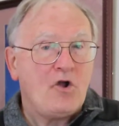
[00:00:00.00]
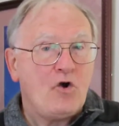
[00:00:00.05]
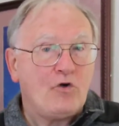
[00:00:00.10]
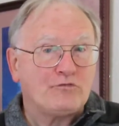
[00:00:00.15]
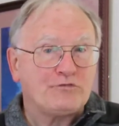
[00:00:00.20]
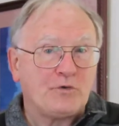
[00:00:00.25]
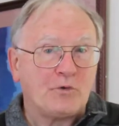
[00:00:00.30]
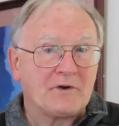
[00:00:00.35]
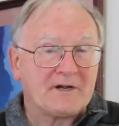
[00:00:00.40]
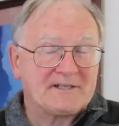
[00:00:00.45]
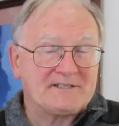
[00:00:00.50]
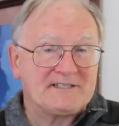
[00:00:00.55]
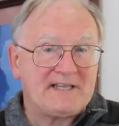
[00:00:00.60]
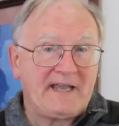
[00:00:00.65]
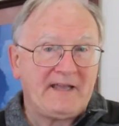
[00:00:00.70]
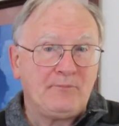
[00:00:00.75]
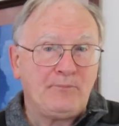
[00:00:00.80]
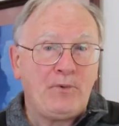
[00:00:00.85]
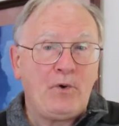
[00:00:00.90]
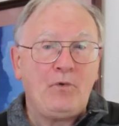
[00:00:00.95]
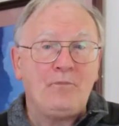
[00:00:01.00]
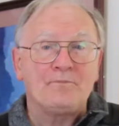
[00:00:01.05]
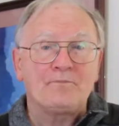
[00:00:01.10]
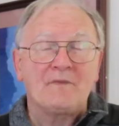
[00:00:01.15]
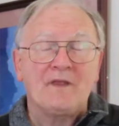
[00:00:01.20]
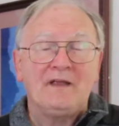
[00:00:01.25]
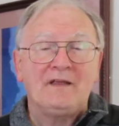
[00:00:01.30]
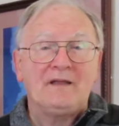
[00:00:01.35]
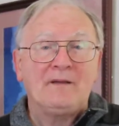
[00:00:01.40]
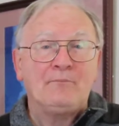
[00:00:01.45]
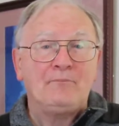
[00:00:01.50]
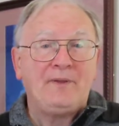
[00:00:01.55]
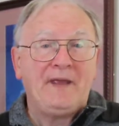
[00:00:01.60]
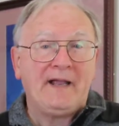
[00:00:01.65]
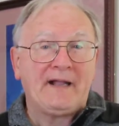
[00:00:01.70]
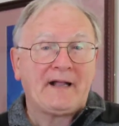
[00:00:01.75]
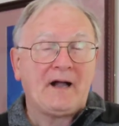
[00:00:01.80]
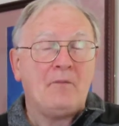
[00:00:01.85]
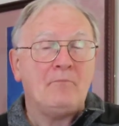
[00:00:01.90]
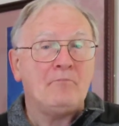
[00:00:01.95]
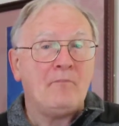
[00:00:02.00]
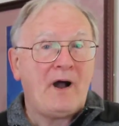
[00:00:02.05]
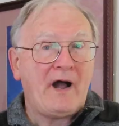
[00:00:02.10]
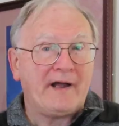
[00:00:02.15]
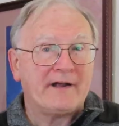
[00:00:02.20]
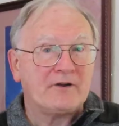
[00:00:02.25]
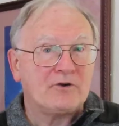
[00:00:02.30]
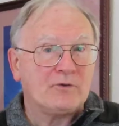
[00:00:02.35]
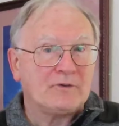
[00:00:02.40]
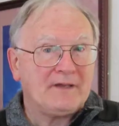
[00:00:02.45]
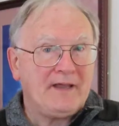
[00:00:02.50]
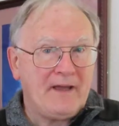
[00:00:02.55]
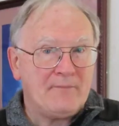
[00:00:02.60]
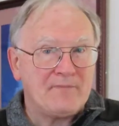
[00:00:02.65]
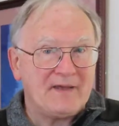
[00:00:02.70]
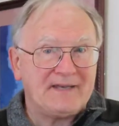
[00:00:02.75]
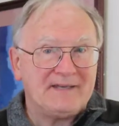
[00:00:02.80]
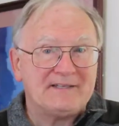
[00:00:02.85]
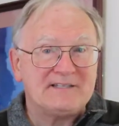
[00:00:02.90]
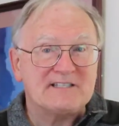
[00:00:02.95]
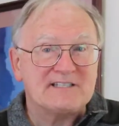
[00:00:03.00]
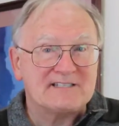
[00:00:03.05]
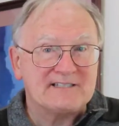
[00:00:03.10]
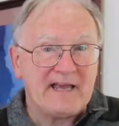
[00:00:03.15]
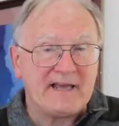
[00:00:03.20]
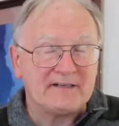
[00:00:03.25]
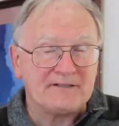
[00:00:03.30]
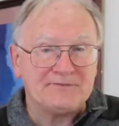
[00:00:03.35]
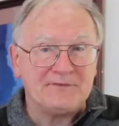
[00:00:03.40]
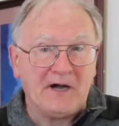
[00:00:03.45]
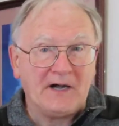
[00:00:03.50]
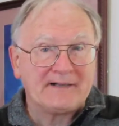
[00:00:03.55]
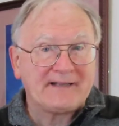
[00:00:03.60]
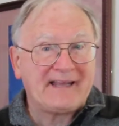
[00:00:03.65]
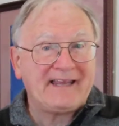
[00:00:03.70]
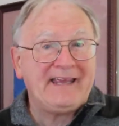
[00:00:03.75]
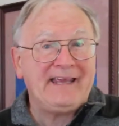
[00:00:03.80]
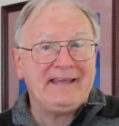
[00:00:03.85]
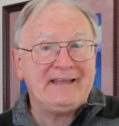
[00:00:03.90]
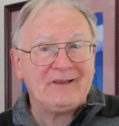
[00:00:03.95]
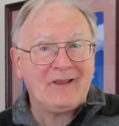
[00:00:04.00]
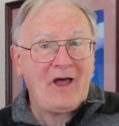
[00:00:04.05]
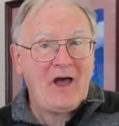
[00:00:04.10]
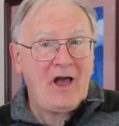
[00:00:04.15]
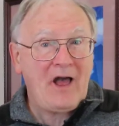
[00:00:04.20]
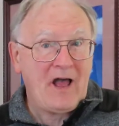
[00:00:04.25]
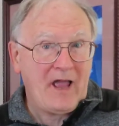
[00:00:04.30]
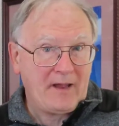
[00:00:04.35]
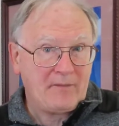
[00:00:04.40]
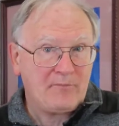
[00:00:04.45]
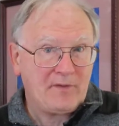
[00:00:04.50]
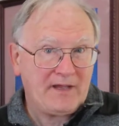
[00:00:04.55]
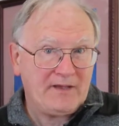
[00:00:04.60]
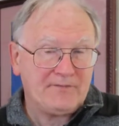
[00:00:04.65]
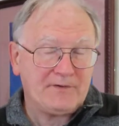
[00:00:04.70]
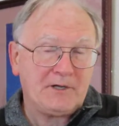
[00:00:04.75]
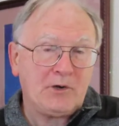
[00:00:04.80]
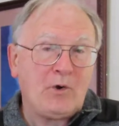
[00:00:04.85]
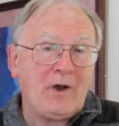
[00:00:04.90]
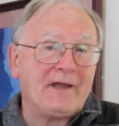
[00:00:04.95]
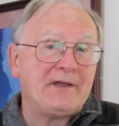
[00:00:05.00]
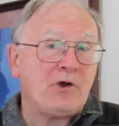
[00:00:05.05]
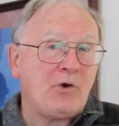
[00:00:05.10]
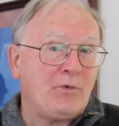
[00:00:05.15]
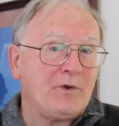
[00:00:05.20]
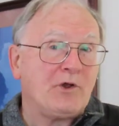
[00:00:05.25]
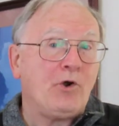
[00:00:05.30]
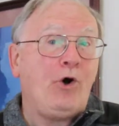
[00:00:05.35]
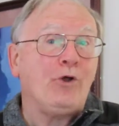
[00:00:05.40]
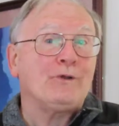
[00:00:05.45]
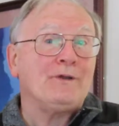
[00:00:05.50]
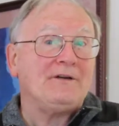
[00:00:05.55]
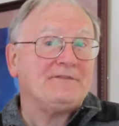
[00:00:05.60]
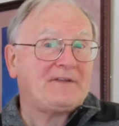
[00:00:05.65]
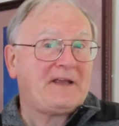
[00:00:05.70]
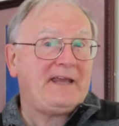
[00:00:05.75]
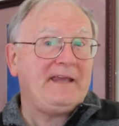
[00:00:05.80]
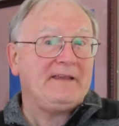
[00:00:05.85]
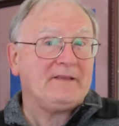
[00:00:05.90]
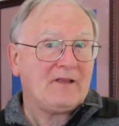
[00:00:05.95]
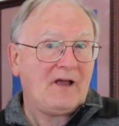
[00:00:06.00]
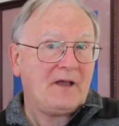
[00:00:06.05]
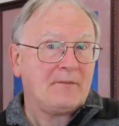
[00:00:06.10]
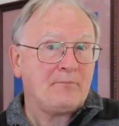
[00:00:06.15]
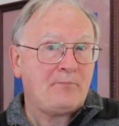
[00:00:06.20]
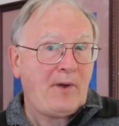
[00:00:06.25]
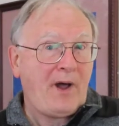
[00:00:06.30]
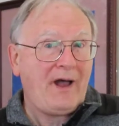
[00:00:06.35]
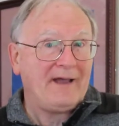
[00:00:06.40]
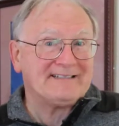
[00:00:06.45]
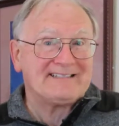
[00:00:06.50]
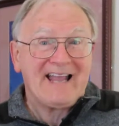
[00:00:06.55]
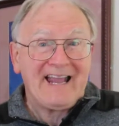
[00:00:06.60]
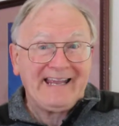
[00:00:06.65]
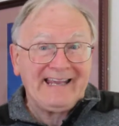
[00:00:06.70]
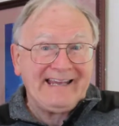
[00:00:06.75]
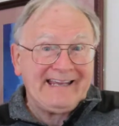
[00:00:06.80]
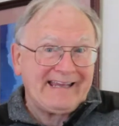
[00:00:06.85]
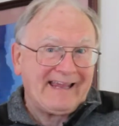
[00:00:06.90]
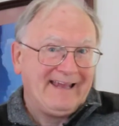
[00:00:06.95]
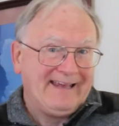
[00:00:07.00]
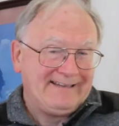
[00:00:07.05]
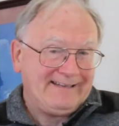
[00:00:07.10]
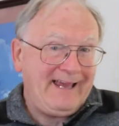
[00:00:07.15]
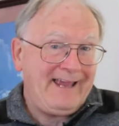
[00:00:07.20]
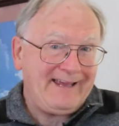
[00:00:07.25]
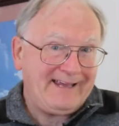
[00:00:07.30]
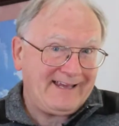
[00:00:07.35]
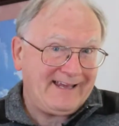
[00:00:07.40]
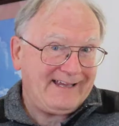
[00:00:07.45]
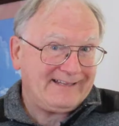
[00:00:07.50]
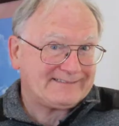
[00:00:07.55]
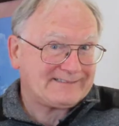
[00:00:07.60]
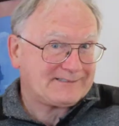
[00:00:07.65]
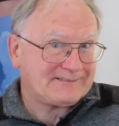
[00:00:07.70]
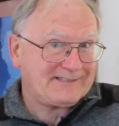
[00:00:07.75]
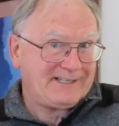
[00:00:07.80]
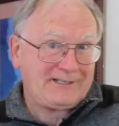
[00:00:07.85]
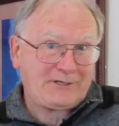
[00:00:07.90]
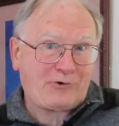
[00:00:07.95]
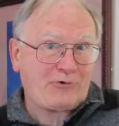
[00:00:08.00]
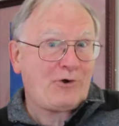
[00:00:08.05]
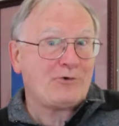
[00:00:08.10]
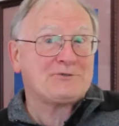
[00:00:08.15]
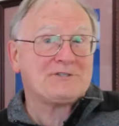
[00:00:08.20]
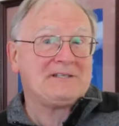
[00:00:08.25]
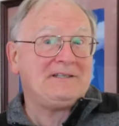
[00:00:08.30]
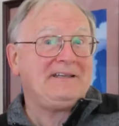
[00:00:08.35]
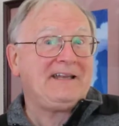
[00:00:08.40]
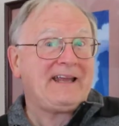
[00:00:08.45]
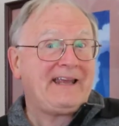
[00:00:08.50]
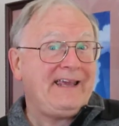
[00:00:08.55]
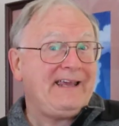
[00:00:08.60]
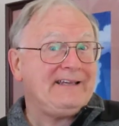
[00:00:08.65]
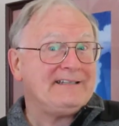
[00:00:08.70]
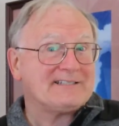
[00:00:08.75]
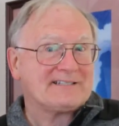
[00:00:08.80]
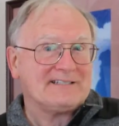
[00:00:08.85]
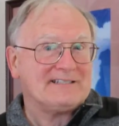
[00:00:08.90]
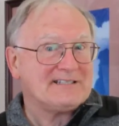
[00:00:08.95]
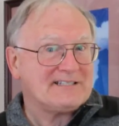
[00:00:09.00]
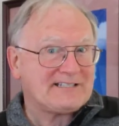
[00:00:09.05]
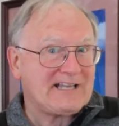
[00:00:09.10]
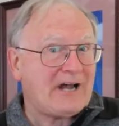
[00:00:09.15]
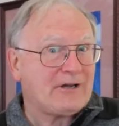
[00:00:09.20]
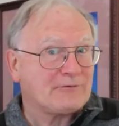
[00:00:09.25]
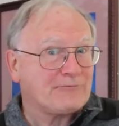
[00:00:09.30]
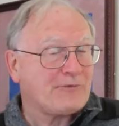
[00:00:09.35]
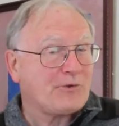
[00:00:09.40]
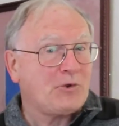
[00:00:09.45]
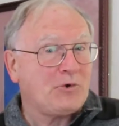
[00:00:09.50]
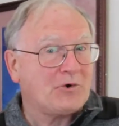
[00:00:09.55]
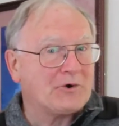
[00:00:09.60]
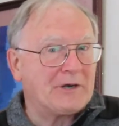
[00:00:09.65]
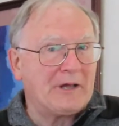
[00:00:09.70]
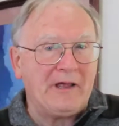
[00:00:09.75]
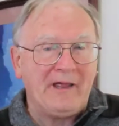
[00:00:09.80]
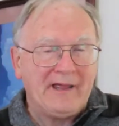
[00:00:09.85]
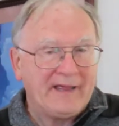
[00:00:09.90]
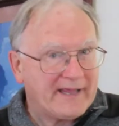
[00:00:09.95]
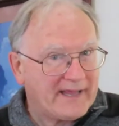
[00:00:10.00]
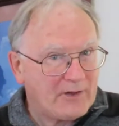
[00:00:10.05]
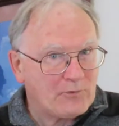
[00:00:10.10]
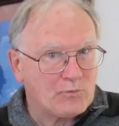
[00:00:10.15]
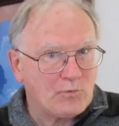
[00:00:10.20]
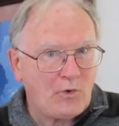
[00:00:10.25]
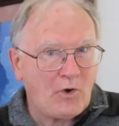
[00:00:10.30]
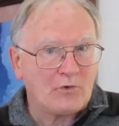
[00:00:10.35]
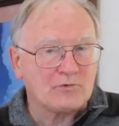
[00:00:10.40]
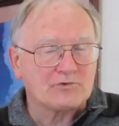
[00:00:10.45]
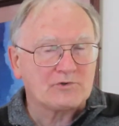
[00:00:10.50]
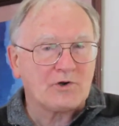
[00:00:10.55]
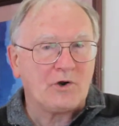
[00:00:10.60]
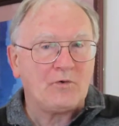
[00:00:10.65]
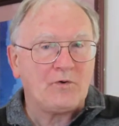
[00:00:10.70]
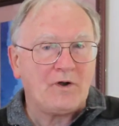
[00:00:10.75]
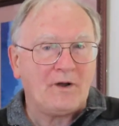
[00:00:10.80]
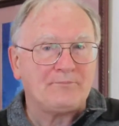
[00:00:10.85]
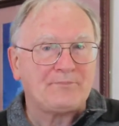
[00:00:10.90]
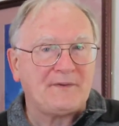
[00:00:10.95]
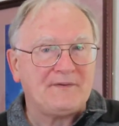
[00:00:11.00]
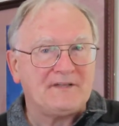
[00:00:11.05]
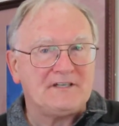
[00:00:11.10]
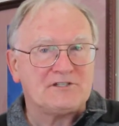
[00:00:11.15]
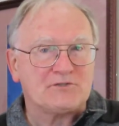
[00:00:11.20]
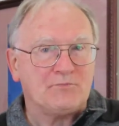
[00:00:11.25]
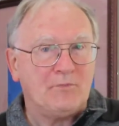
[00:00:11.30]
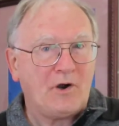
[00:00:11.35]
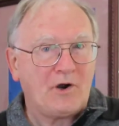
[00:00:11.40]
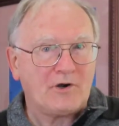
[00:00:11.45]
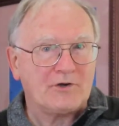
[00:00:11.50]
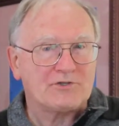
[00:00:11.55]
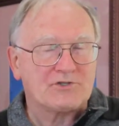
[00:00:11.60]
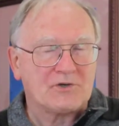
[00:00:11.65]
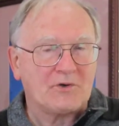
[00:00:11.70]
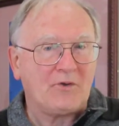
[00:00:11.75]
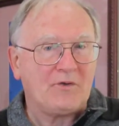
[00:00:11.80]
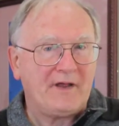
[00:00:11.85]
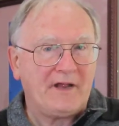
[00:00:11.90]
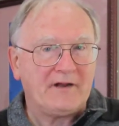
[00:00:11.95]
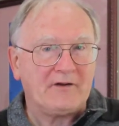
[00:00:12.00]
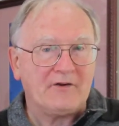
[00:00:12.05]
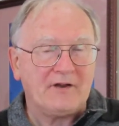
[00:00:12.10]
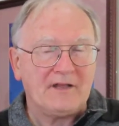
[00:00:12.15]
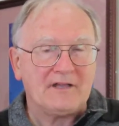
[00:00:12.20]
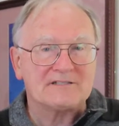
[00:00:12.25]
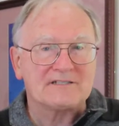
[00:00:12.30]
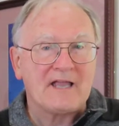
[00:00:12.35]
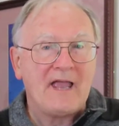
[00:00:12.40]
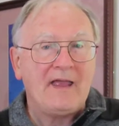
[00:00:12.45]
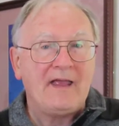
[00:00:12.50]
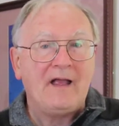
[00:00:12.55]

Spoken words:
For example, pick a Meyer lemon instead of a key lime. Even though I know we all love key lime pies, hey, it grows in the Keys in South Florida. It won't grow up in these marginal areas.